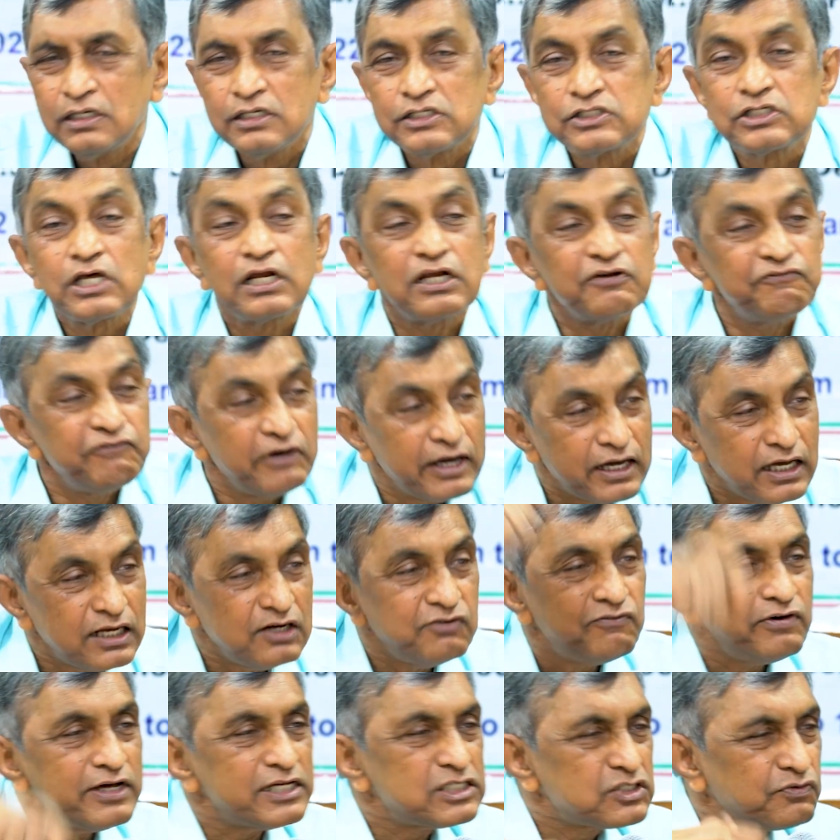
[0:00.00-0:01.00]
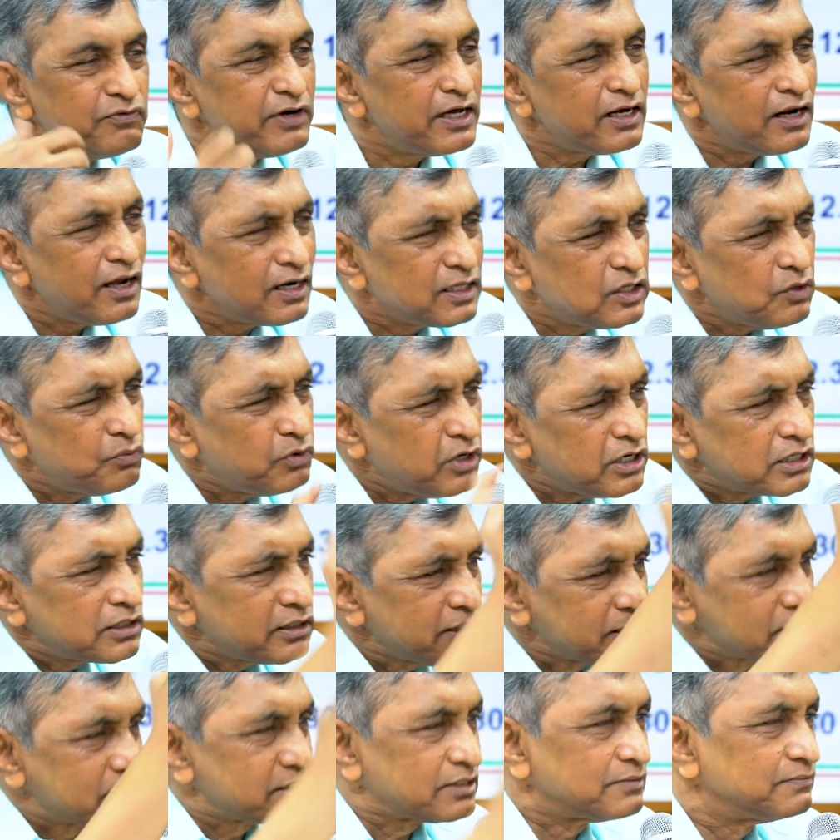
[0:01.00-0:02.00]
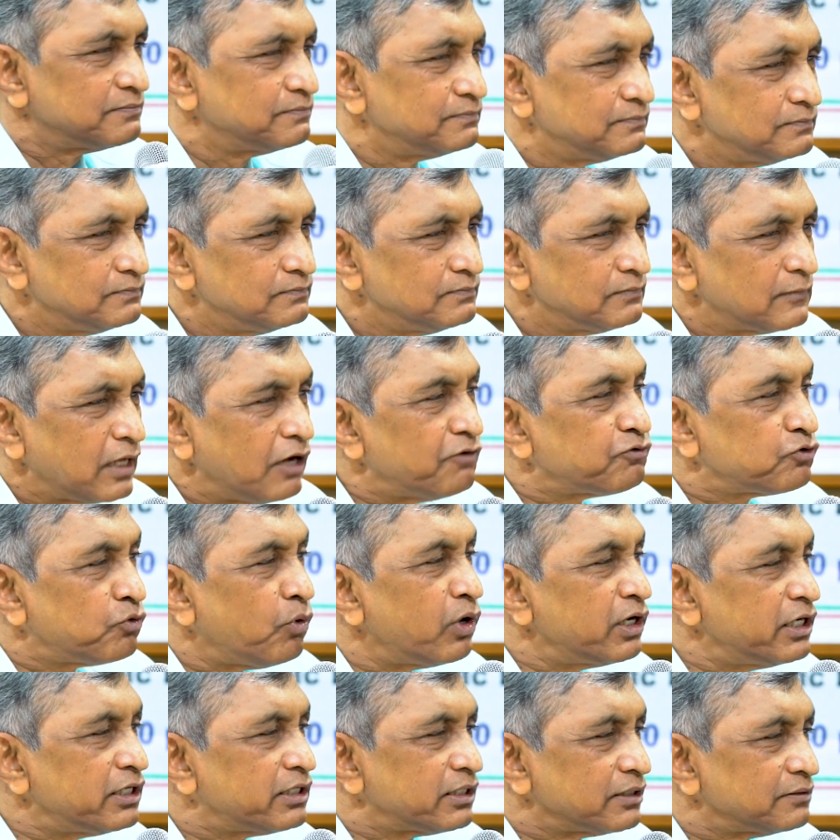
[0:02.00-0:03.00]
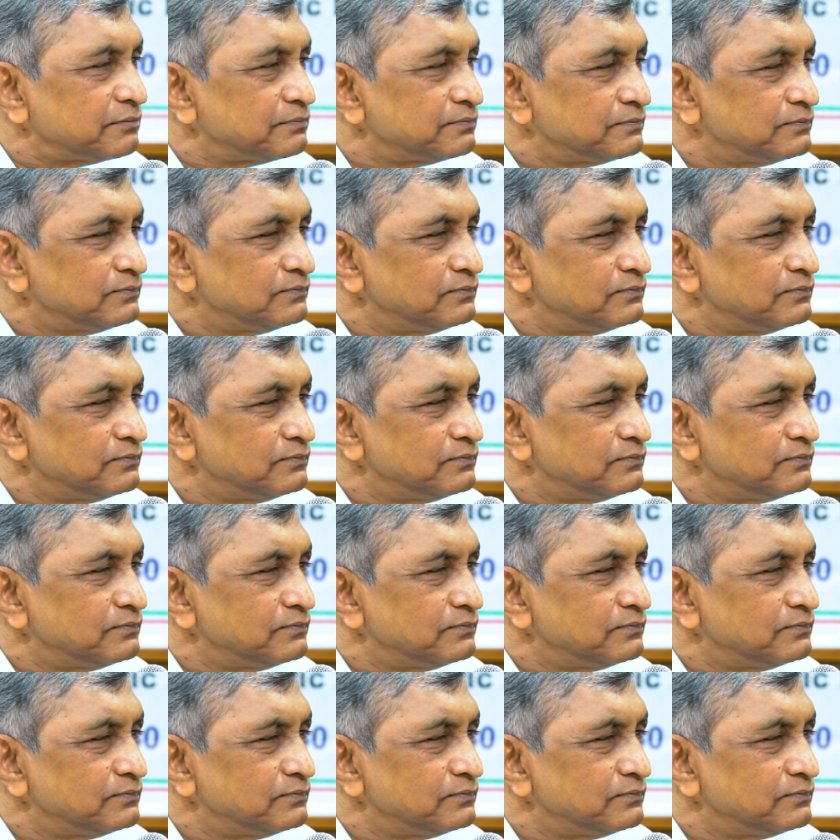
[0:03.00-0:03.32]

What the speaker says: sir, if I invest, where are the workers of quality?